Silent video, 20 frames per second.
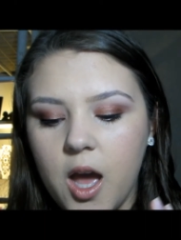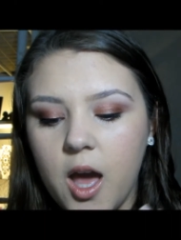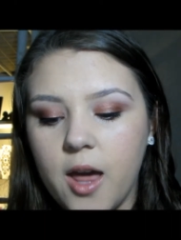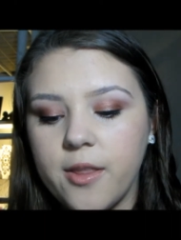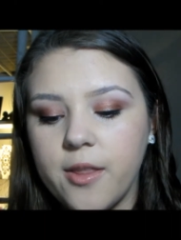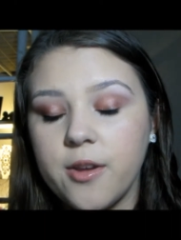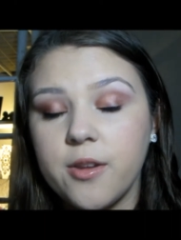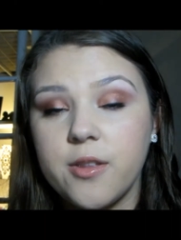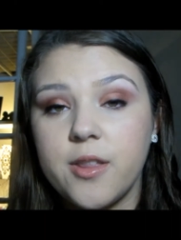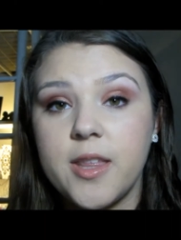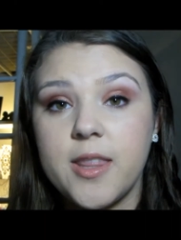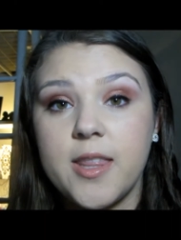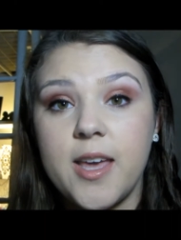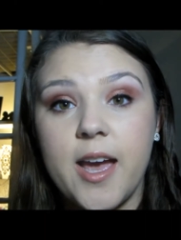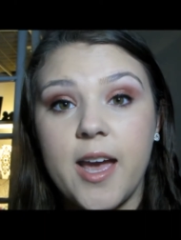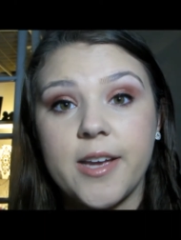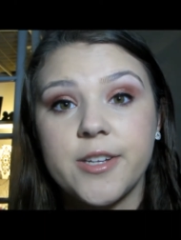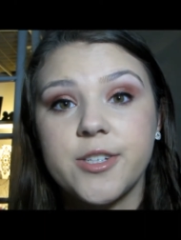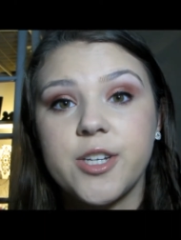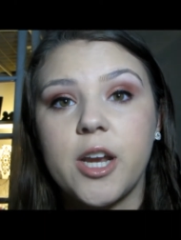other than the
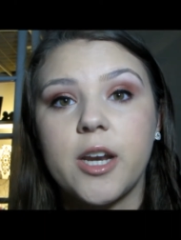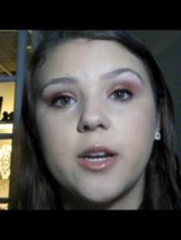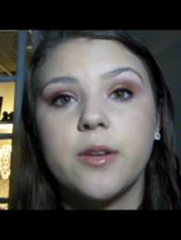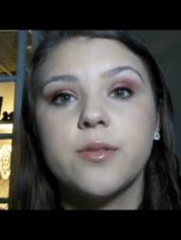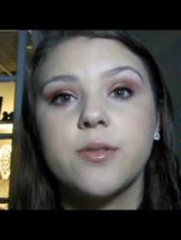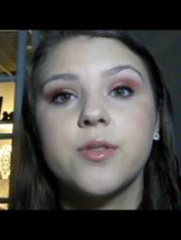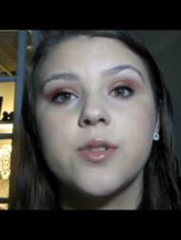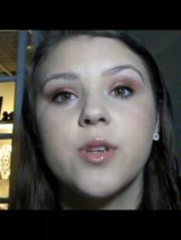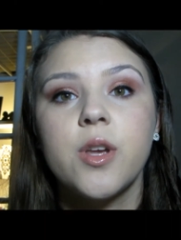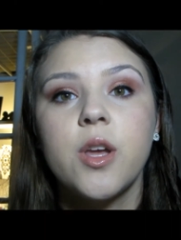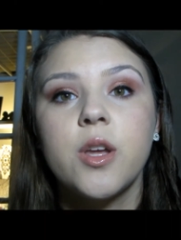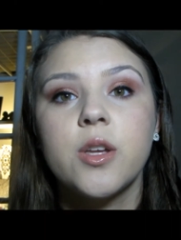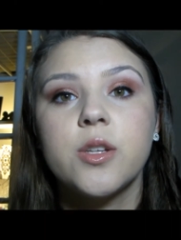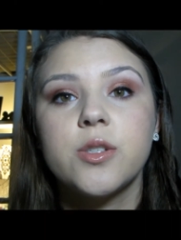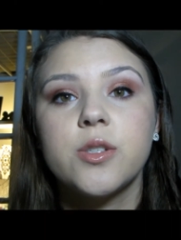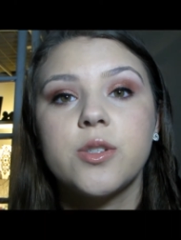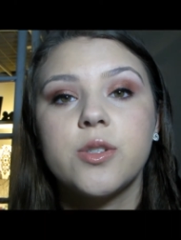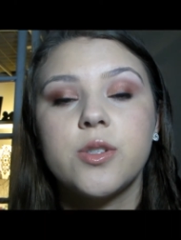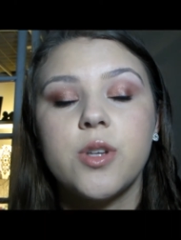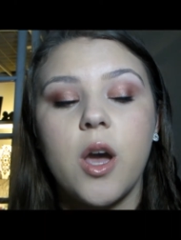eyeshadows.
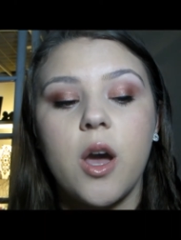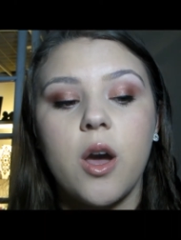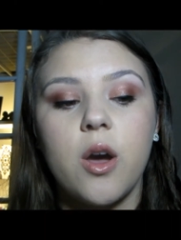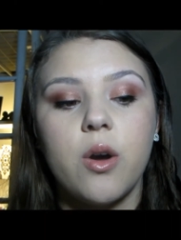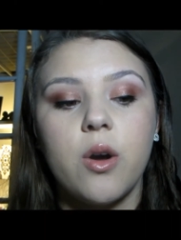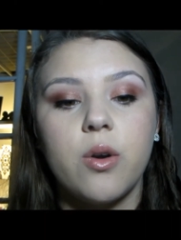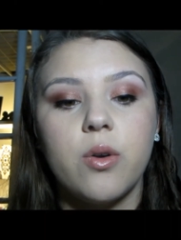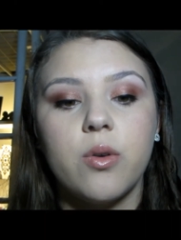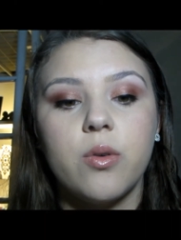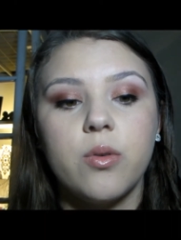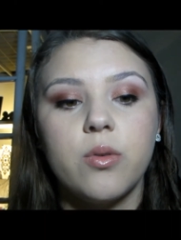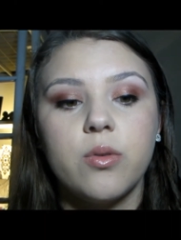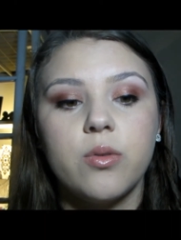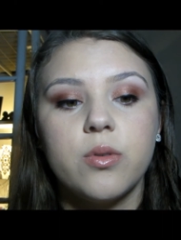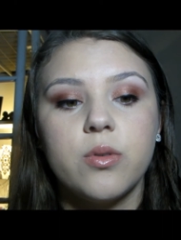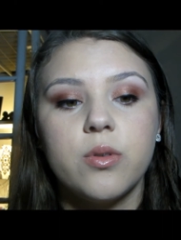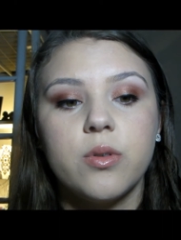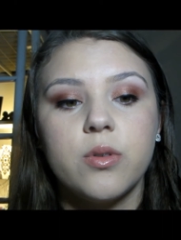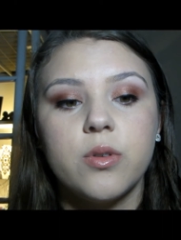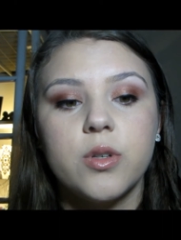So
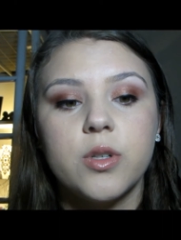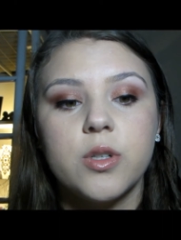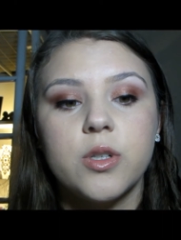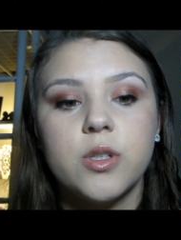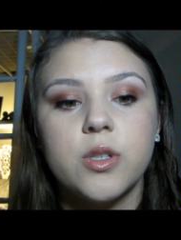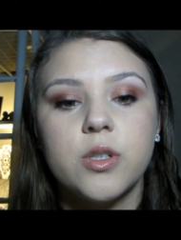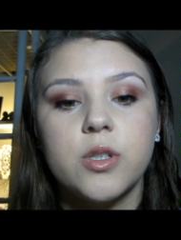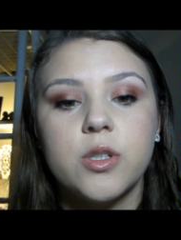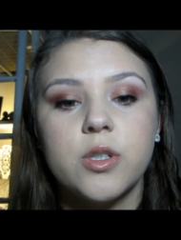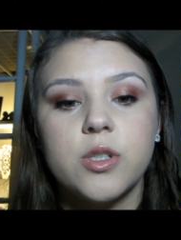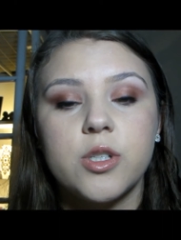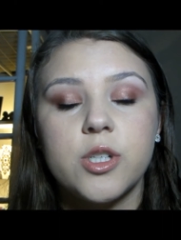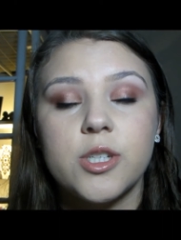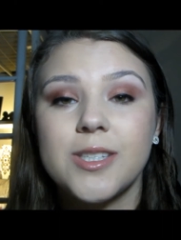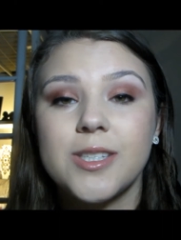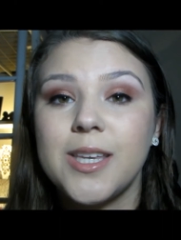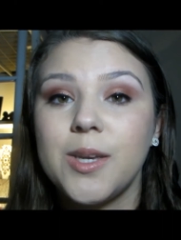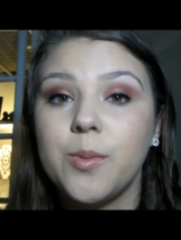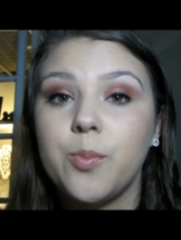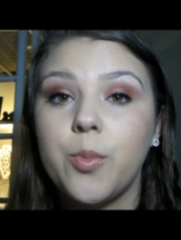
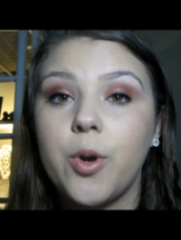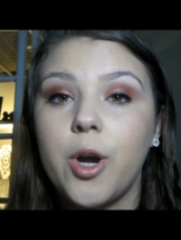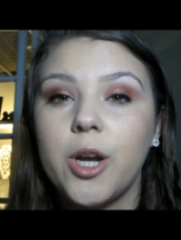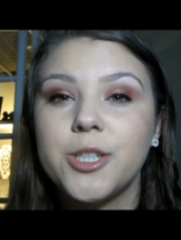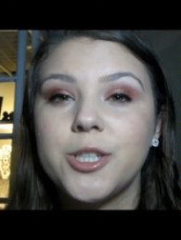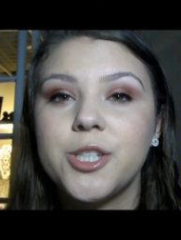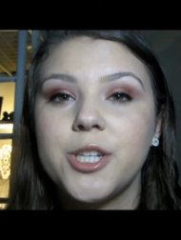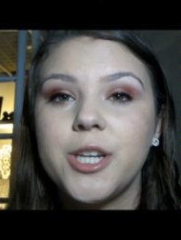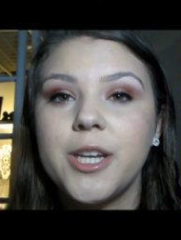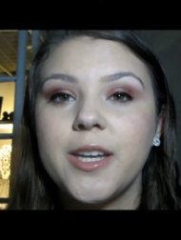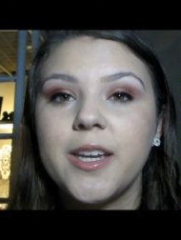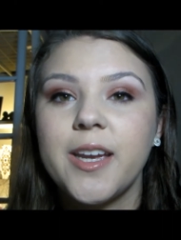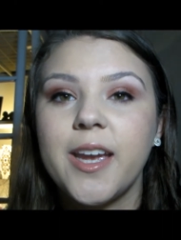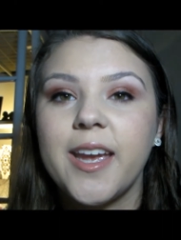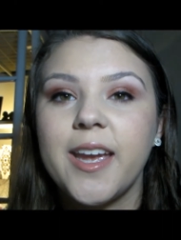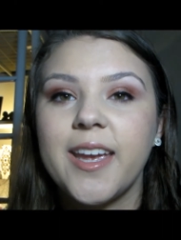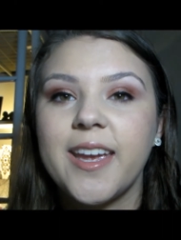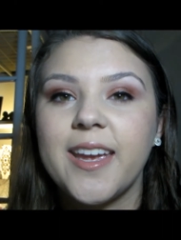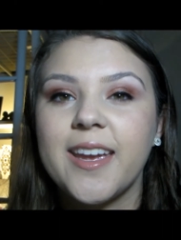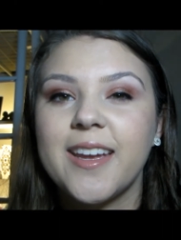just keep
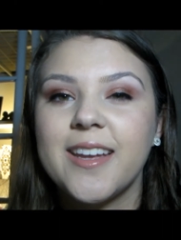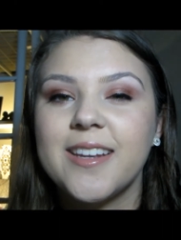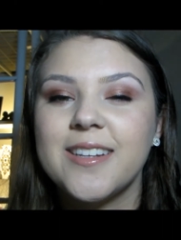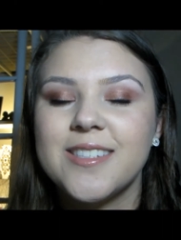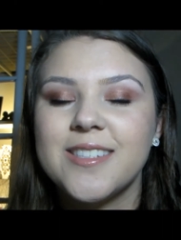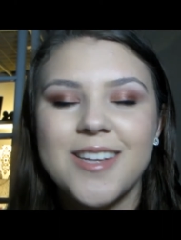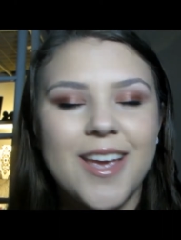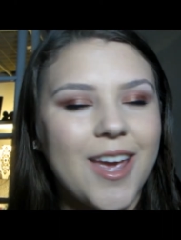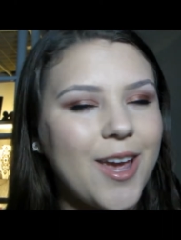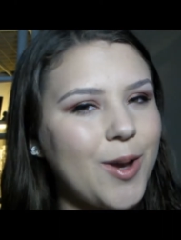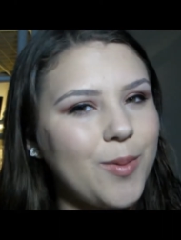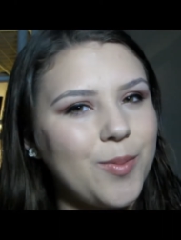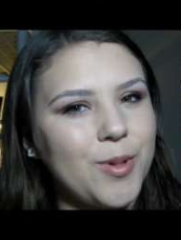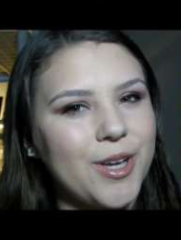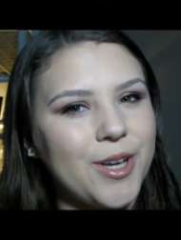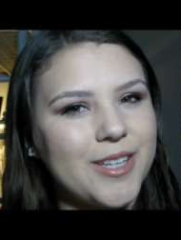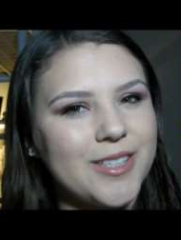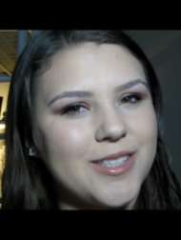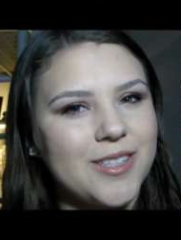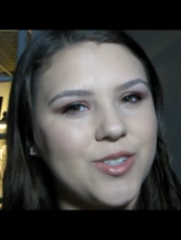watching, and I hope
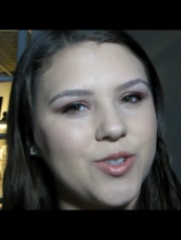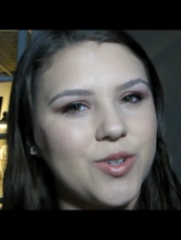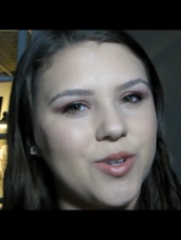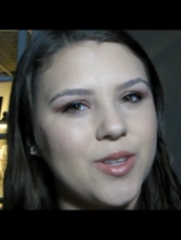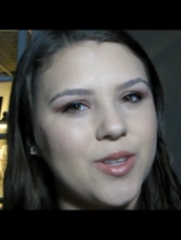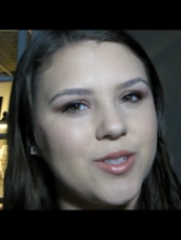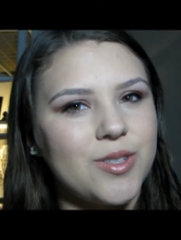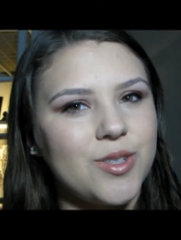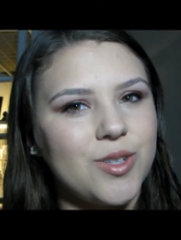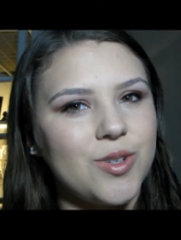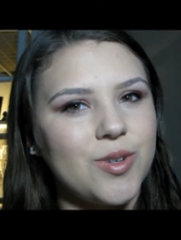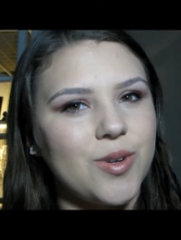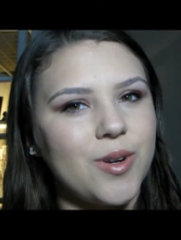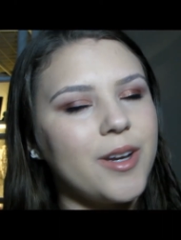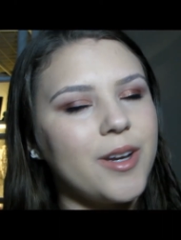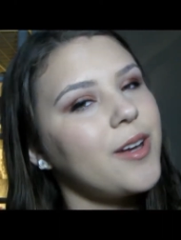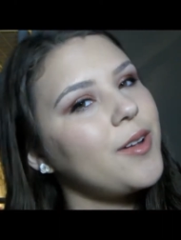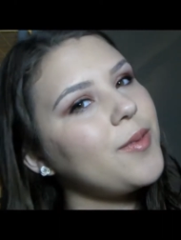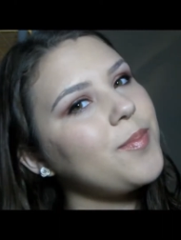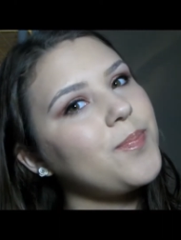you guys enjoy this
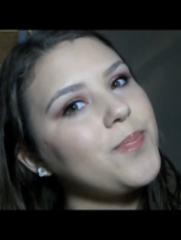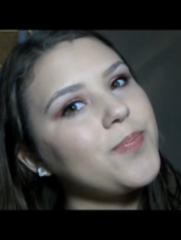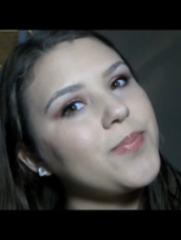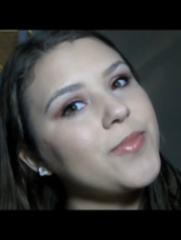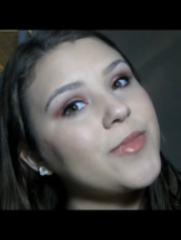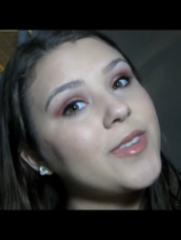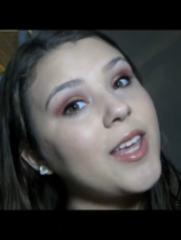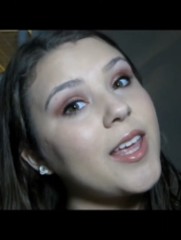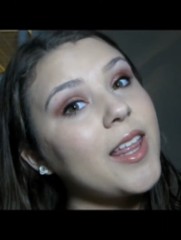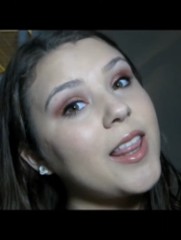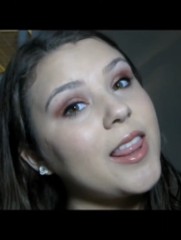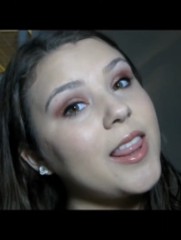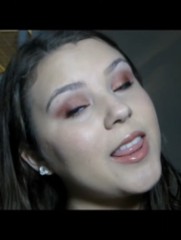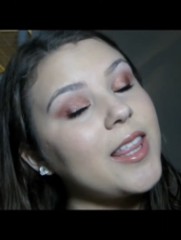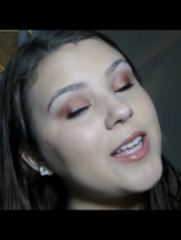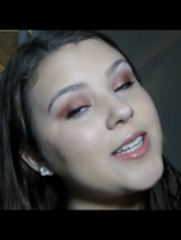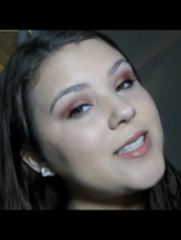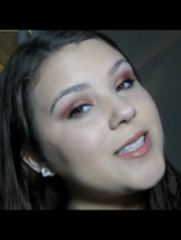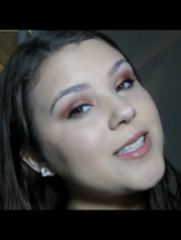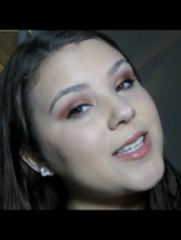tutorial.
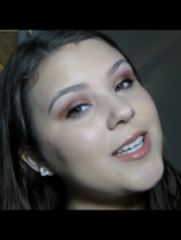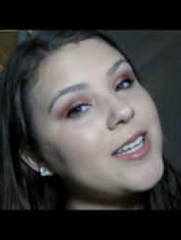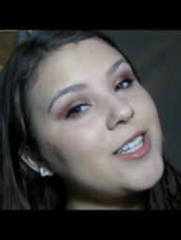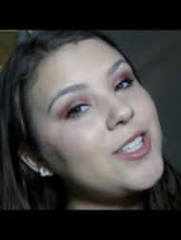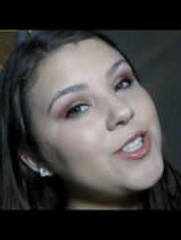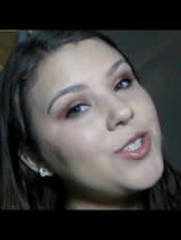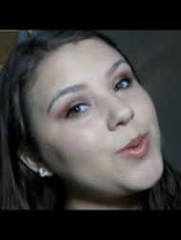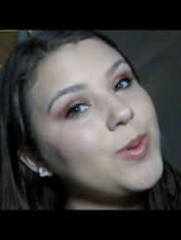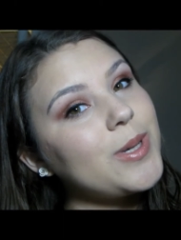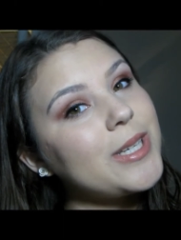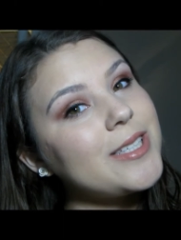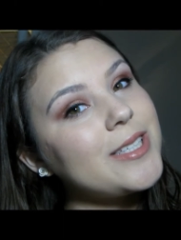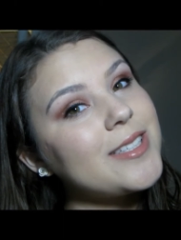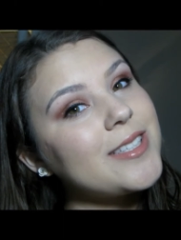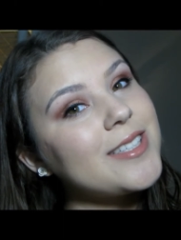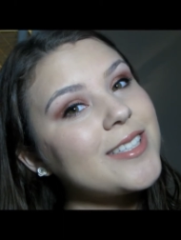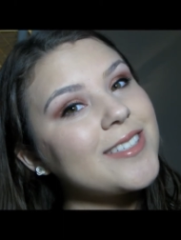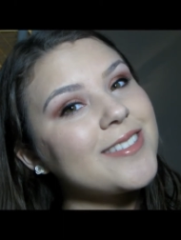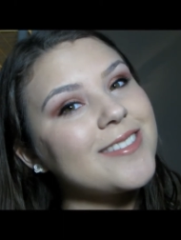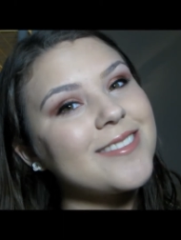Let's get into
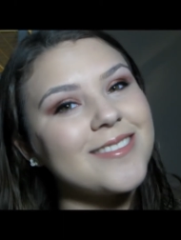it.